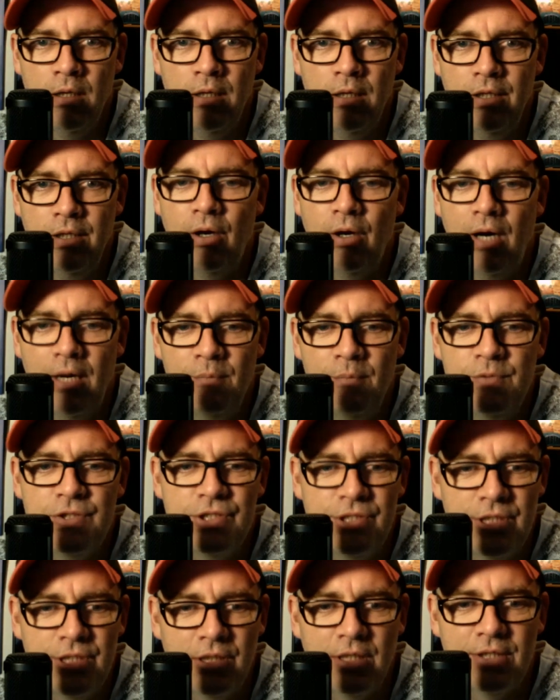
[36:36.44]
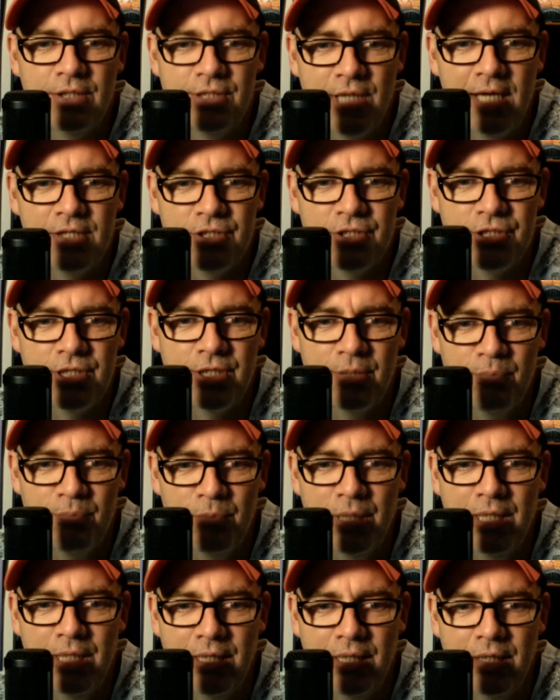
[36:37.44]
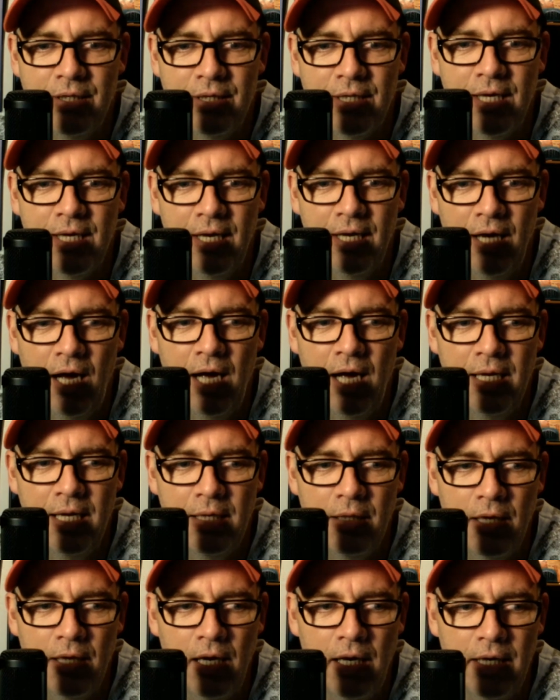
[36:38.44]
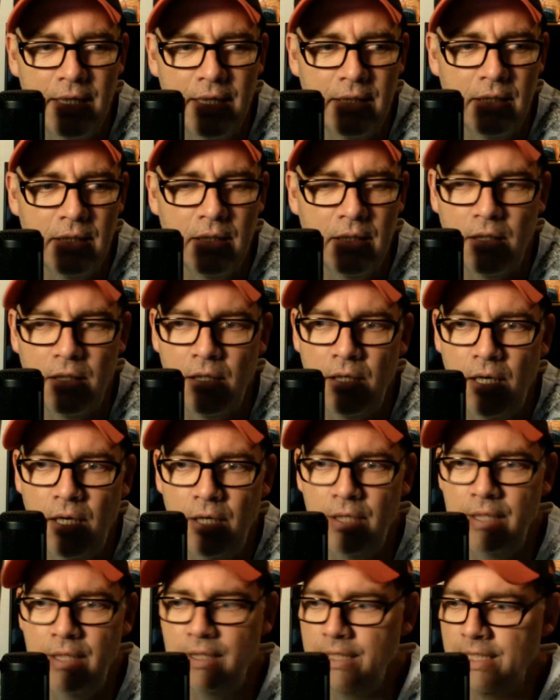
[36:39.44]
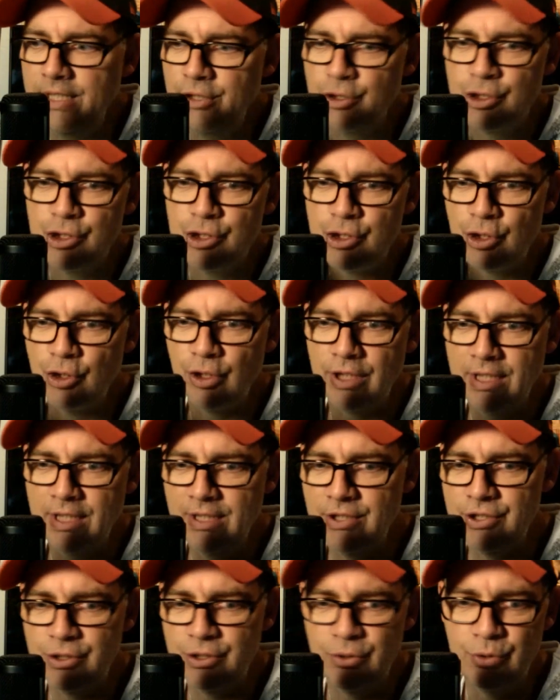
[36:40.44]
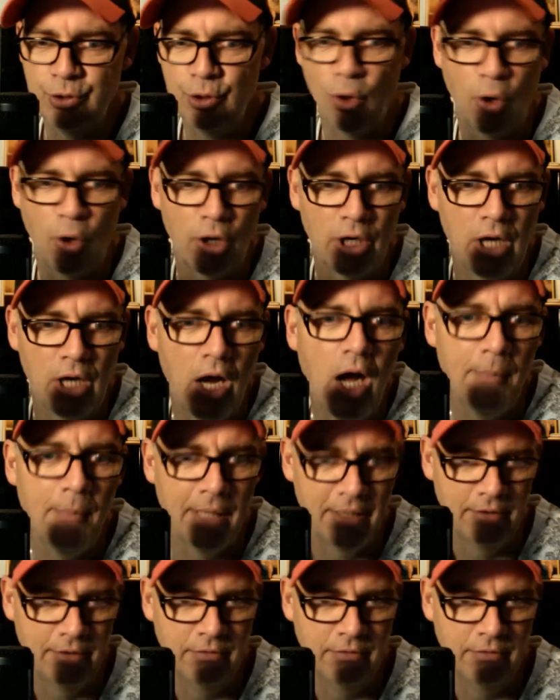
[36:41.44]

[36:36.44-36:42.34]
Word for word: I'm still attached to the meaning that I I uh, insert into your comment.